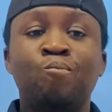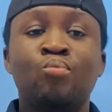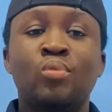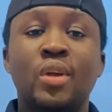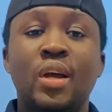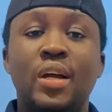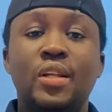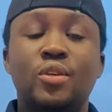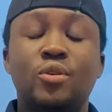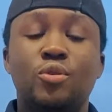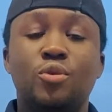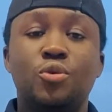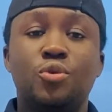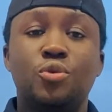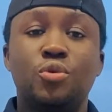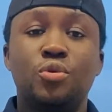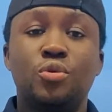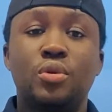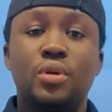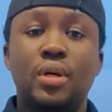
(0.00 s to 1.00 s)
and
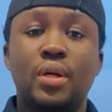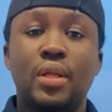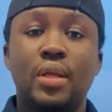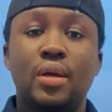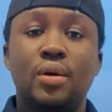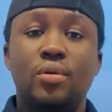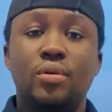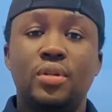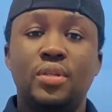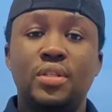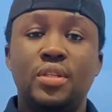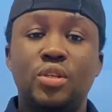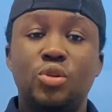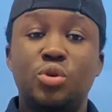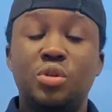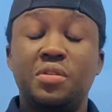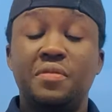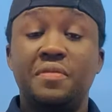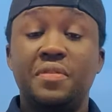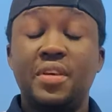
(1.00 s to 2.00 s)
also click on the
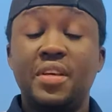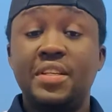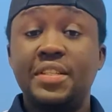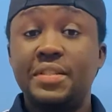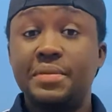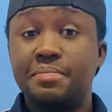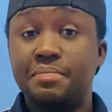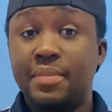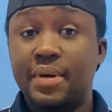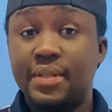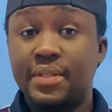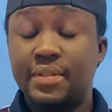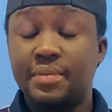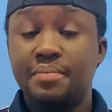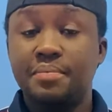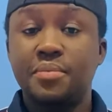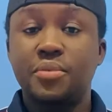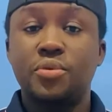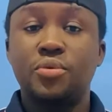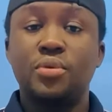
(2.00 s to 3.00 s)
notification
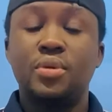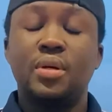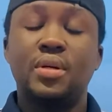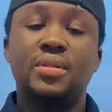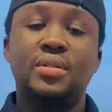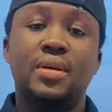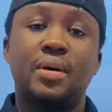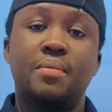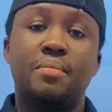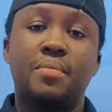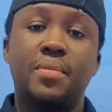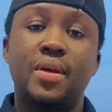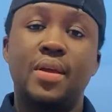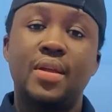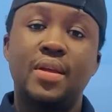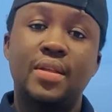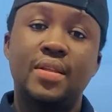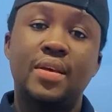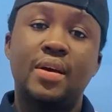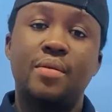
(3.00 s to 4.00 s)
button so that
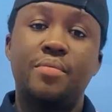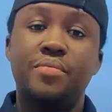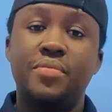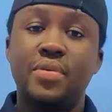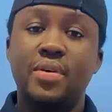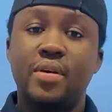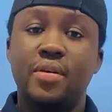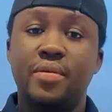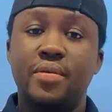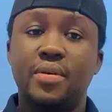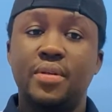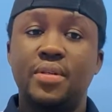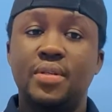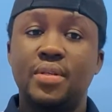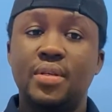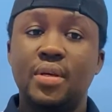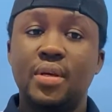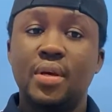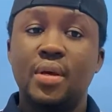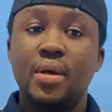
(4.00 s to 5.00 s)
anytime there
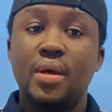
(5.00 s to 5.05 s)
is